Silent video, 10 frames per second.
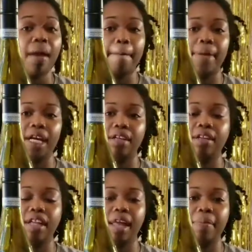But
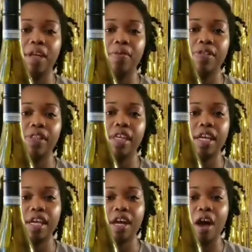let me know what you
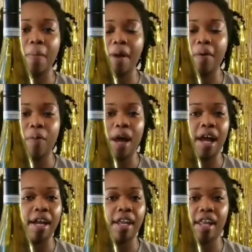think, all my
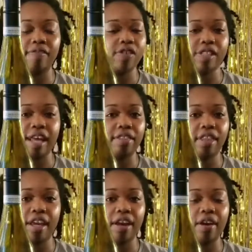wine lovers out
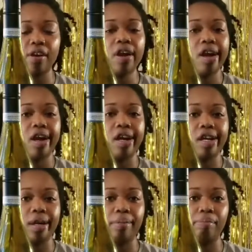there.
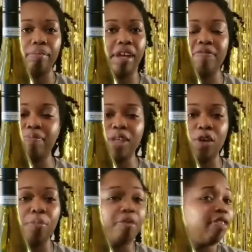Give me
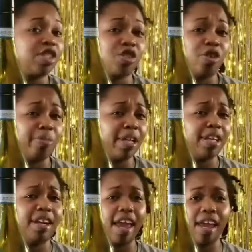your professional
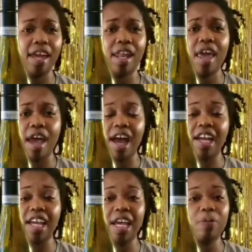opinion, and I
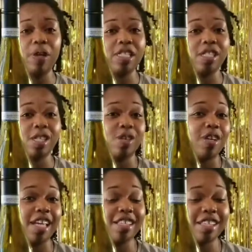can't wait to see you
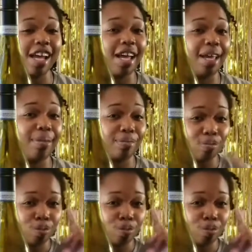next time.